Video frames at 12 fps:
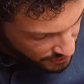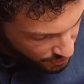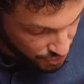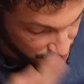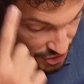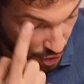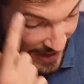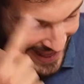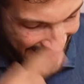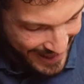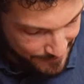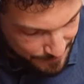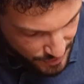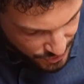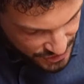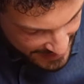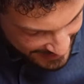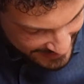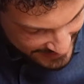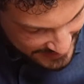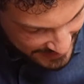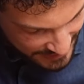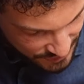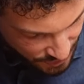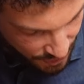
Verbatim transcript: Health symbol, and it also says that